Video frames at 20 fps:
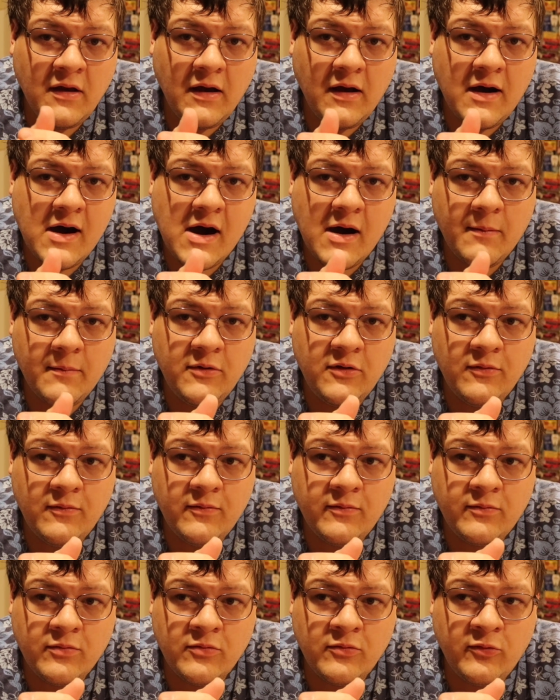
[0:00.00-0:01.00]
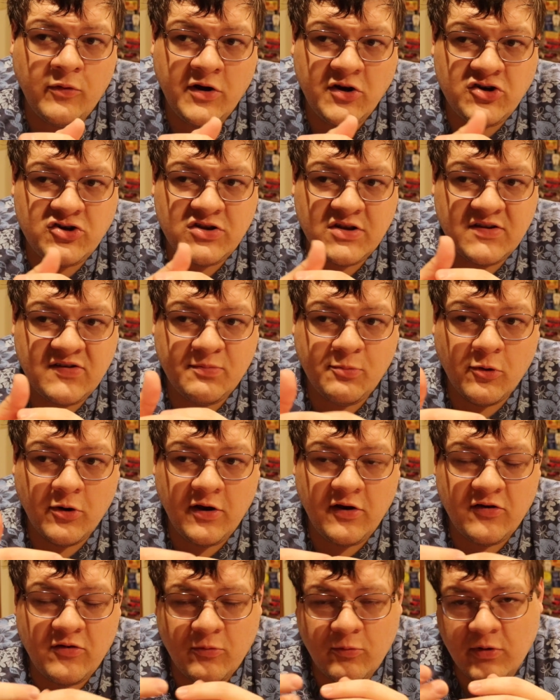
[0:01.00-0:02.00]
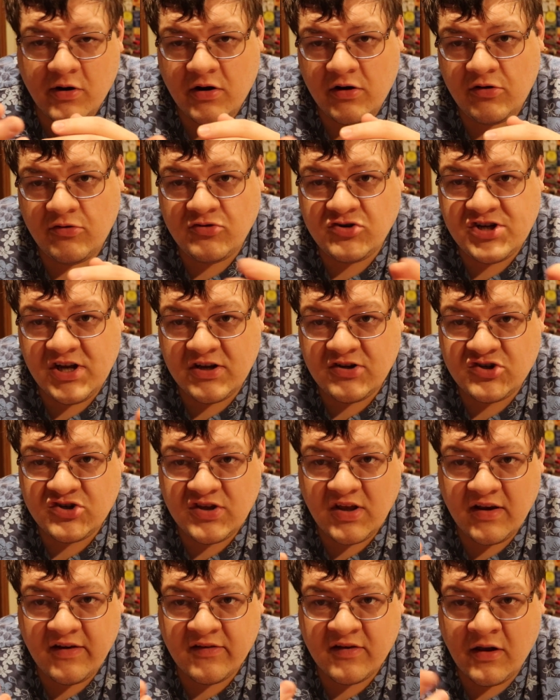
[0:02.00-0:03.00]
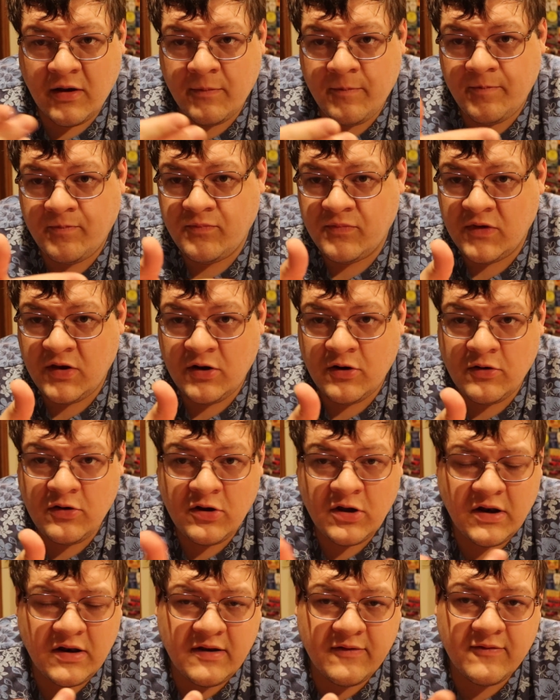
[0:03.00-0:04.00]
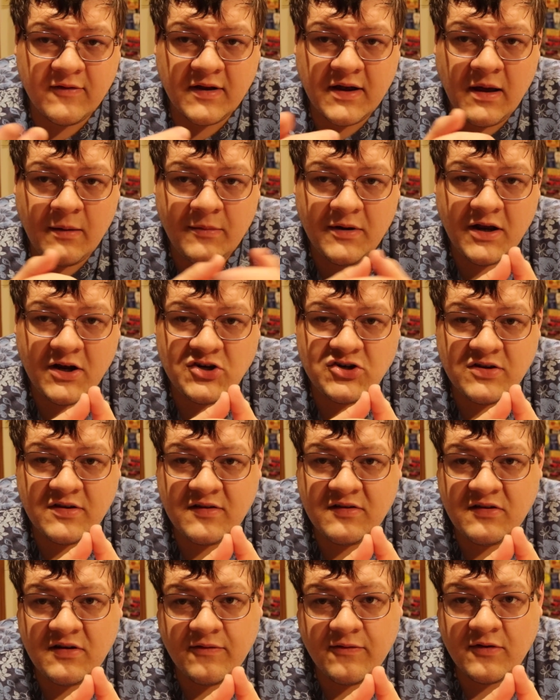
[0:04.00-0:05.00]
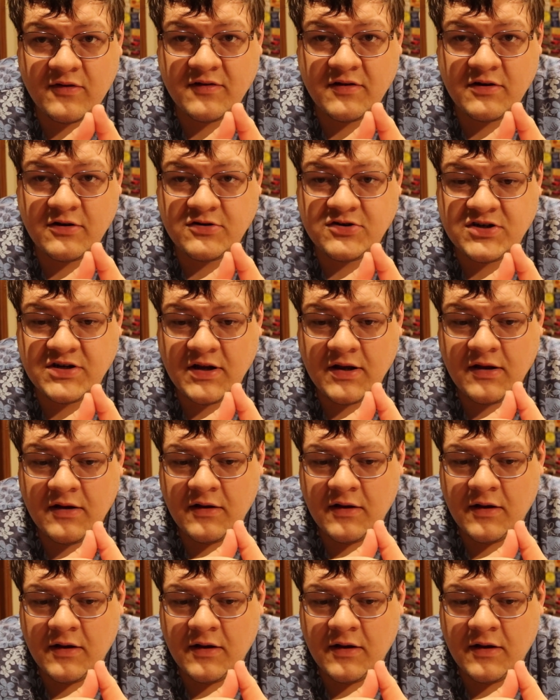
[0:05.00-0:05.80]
Um, you reach this point to where you change things up. You know, you get different combinations, different synergy.